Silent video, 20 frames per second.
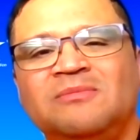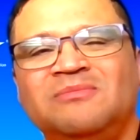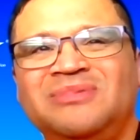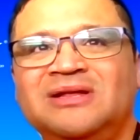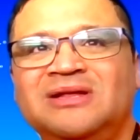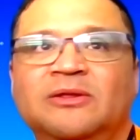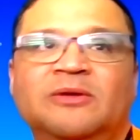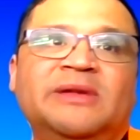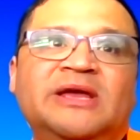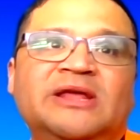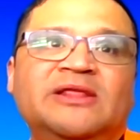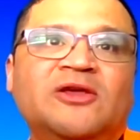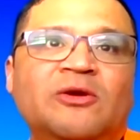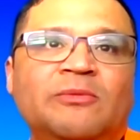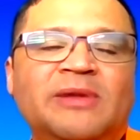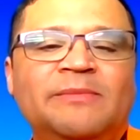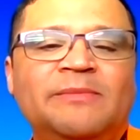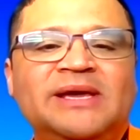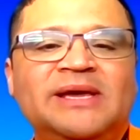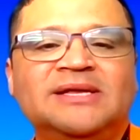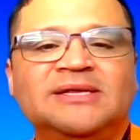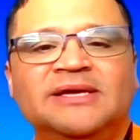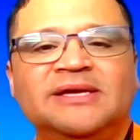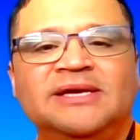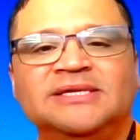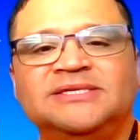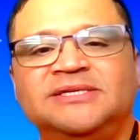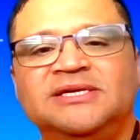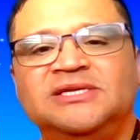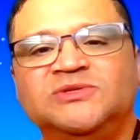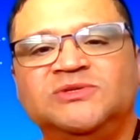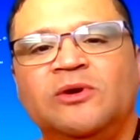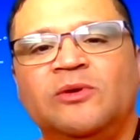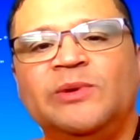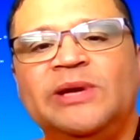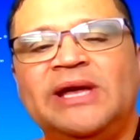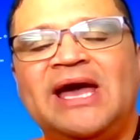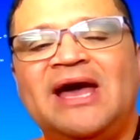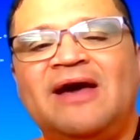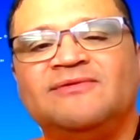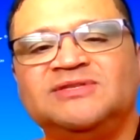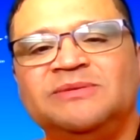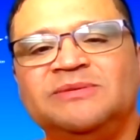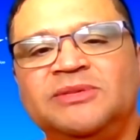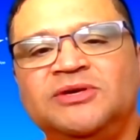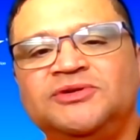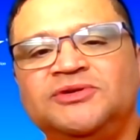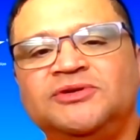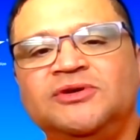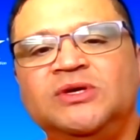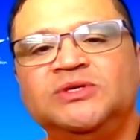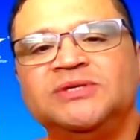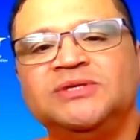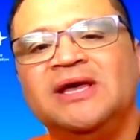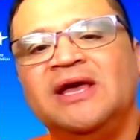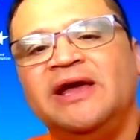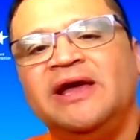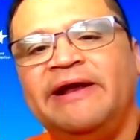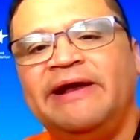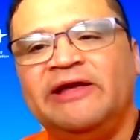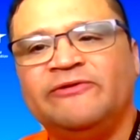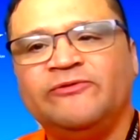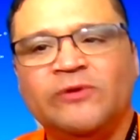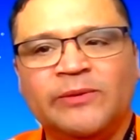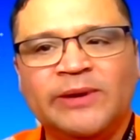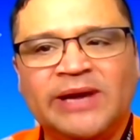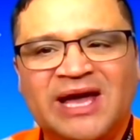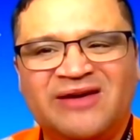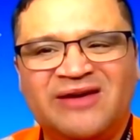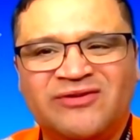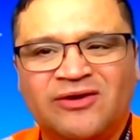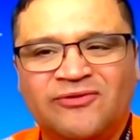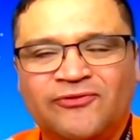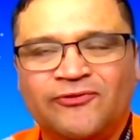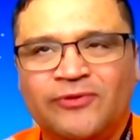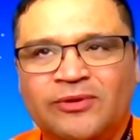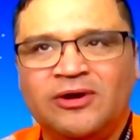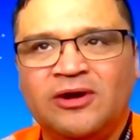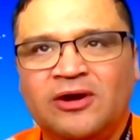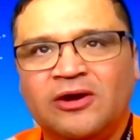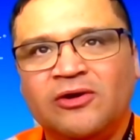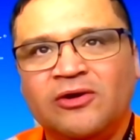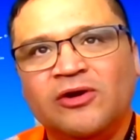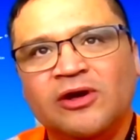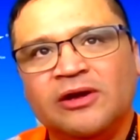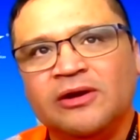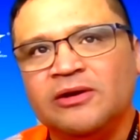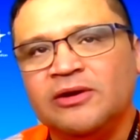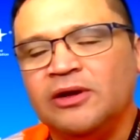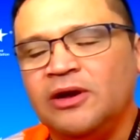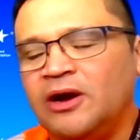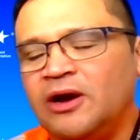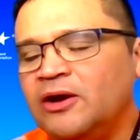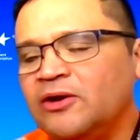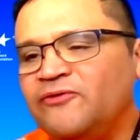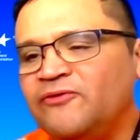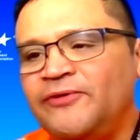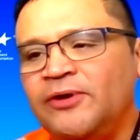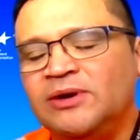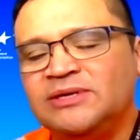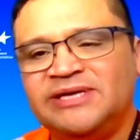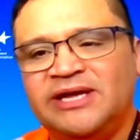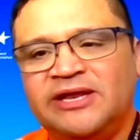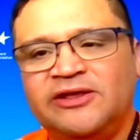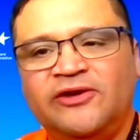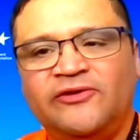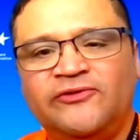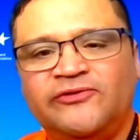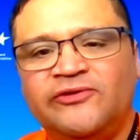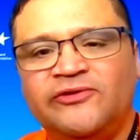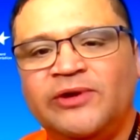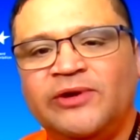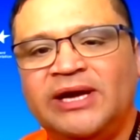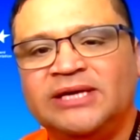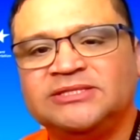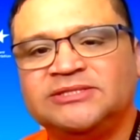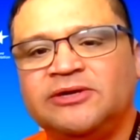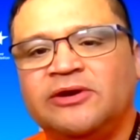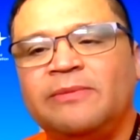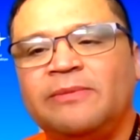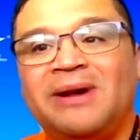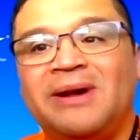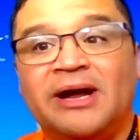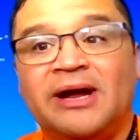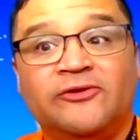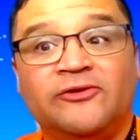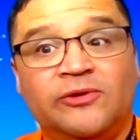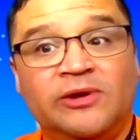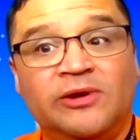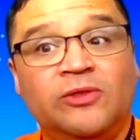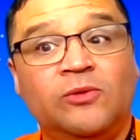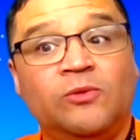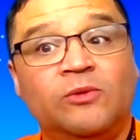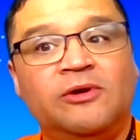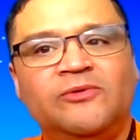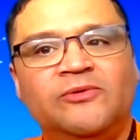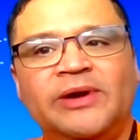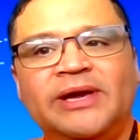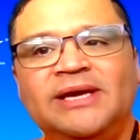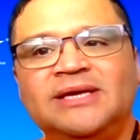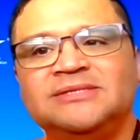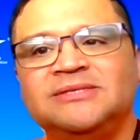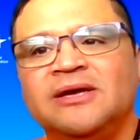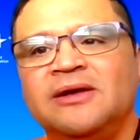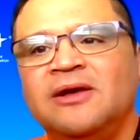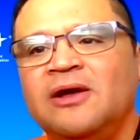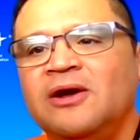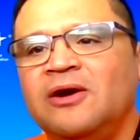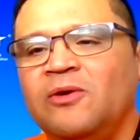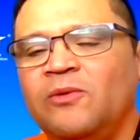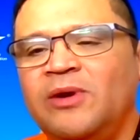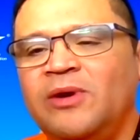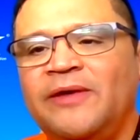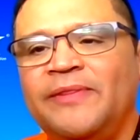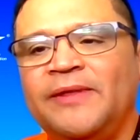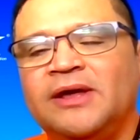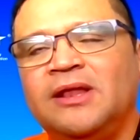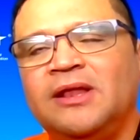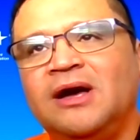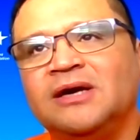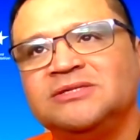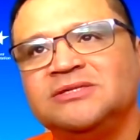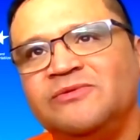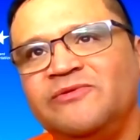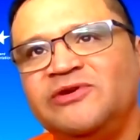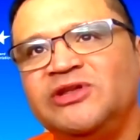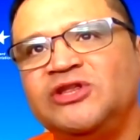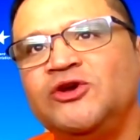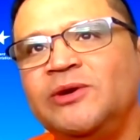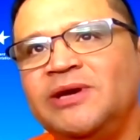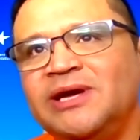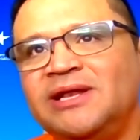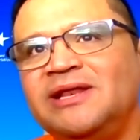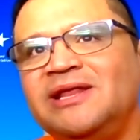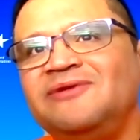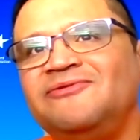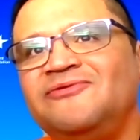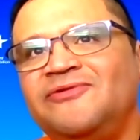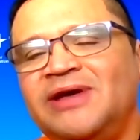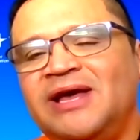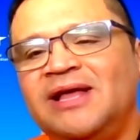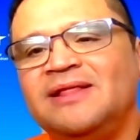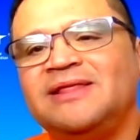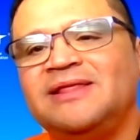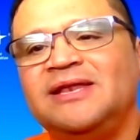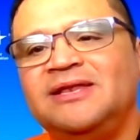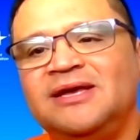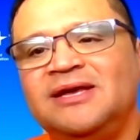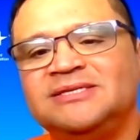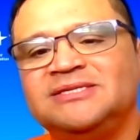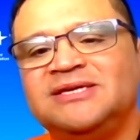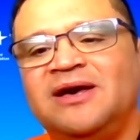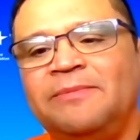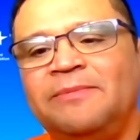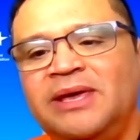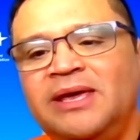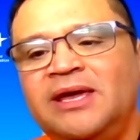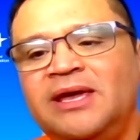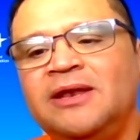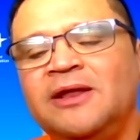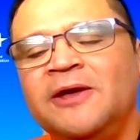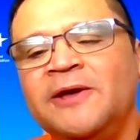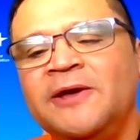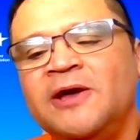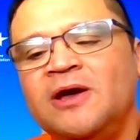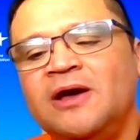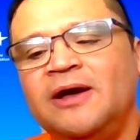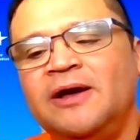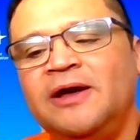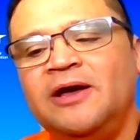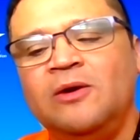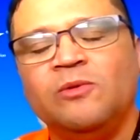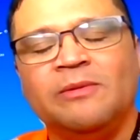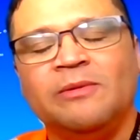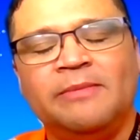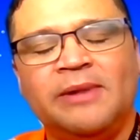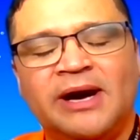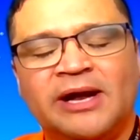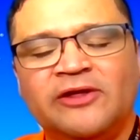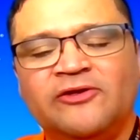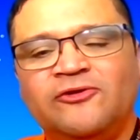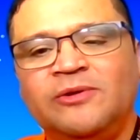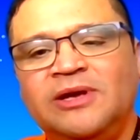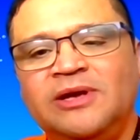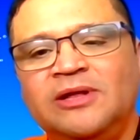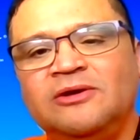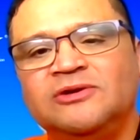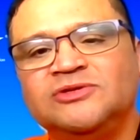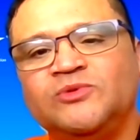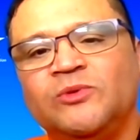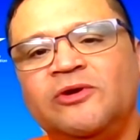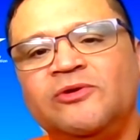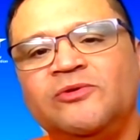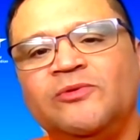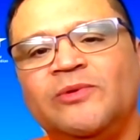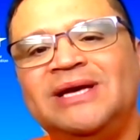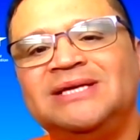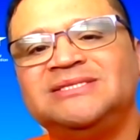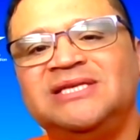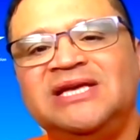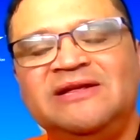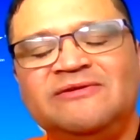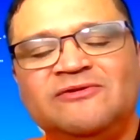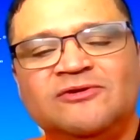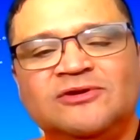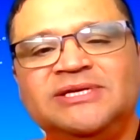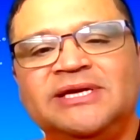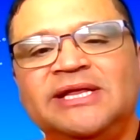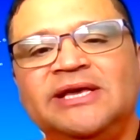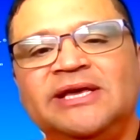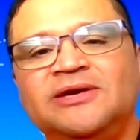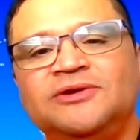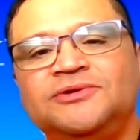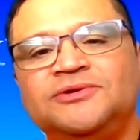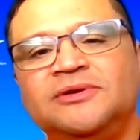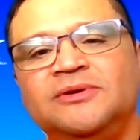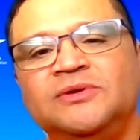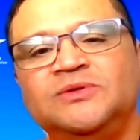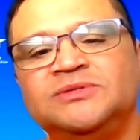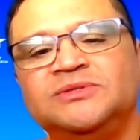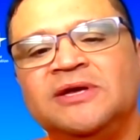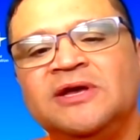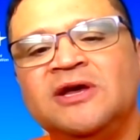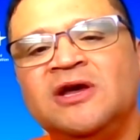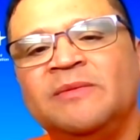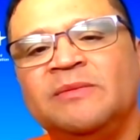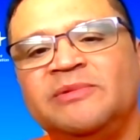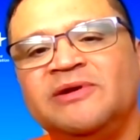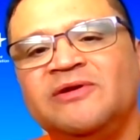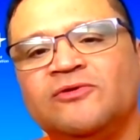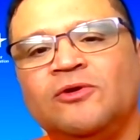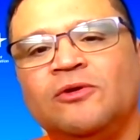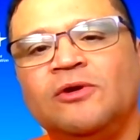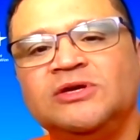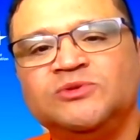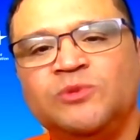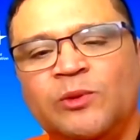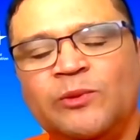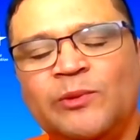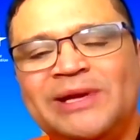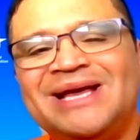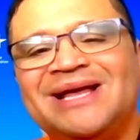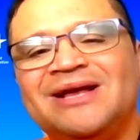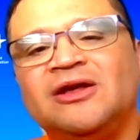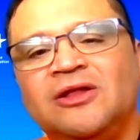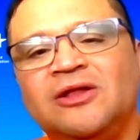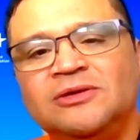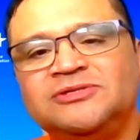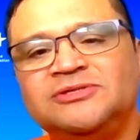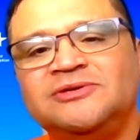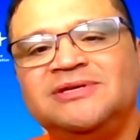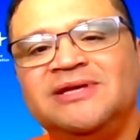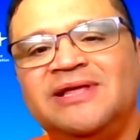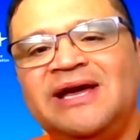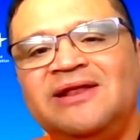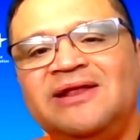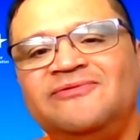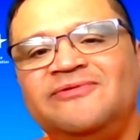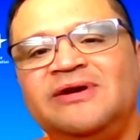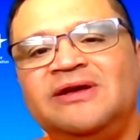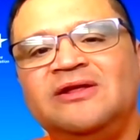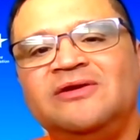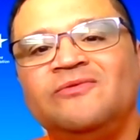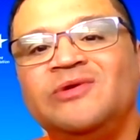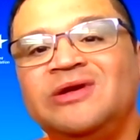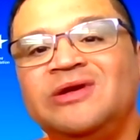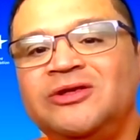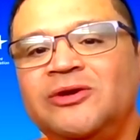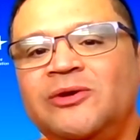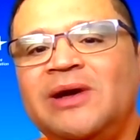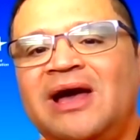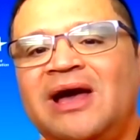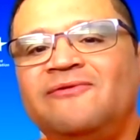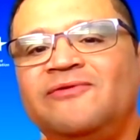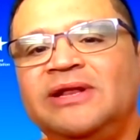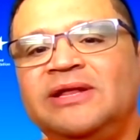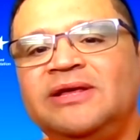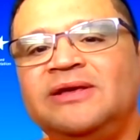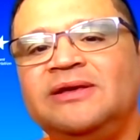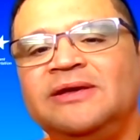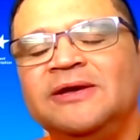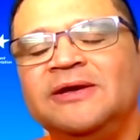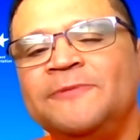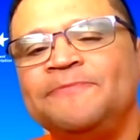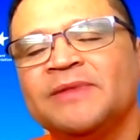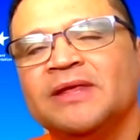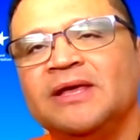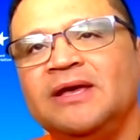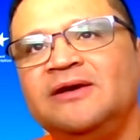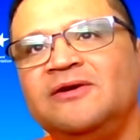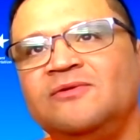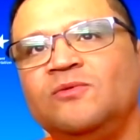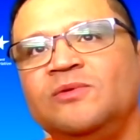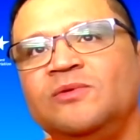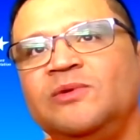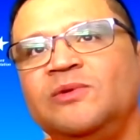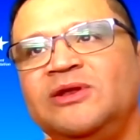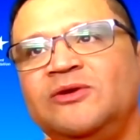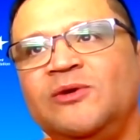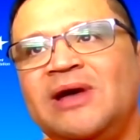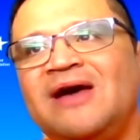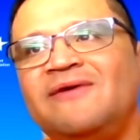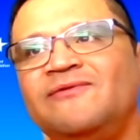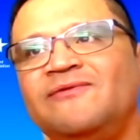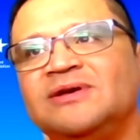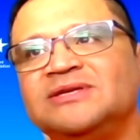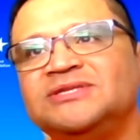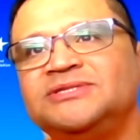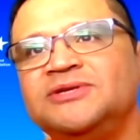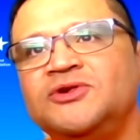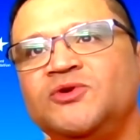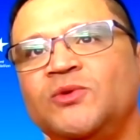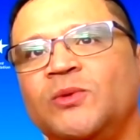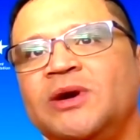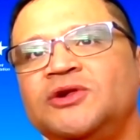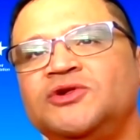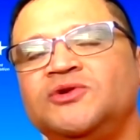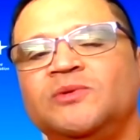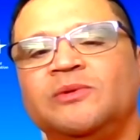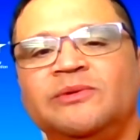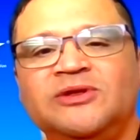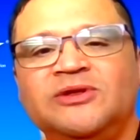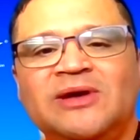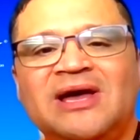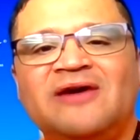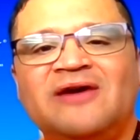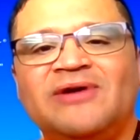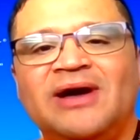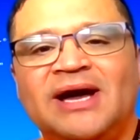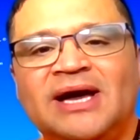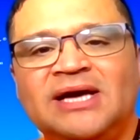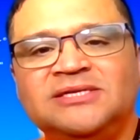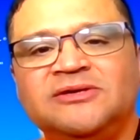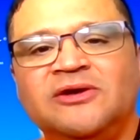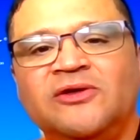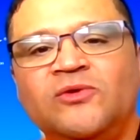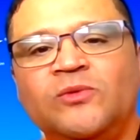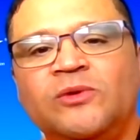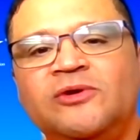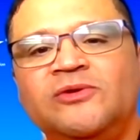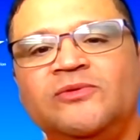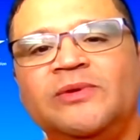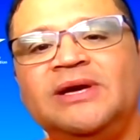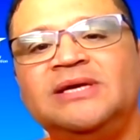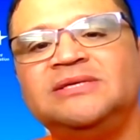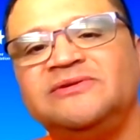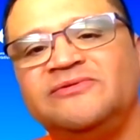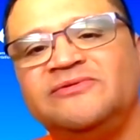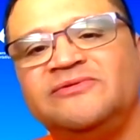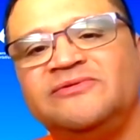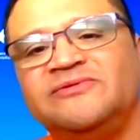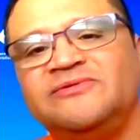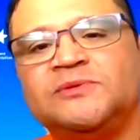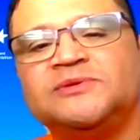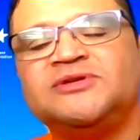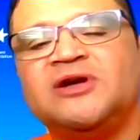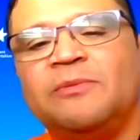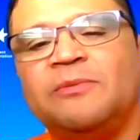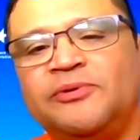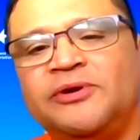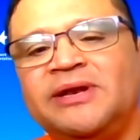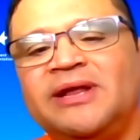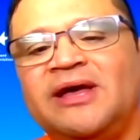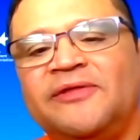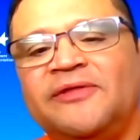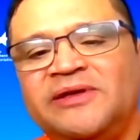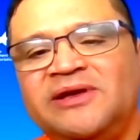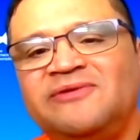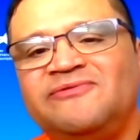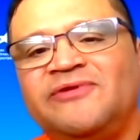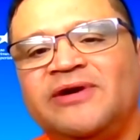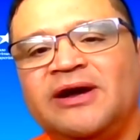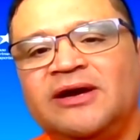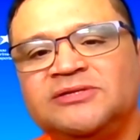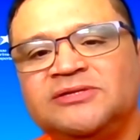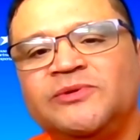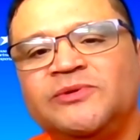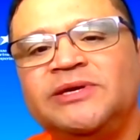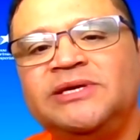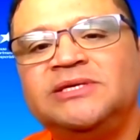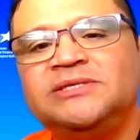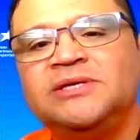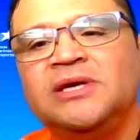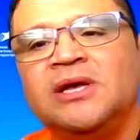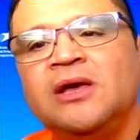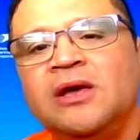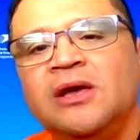But I mean, there may be an instance where we have some issues, and that's where we have our folks at Houston Transtar monitoring the roadways around the clock. So we do get an event that does come in, we're monitoring those roadways, seeing if there's any issues. But of course, when we get closer to that event, and we do have a situation where we do have ice on the roadways, and of course, we'll start putting out the advisories.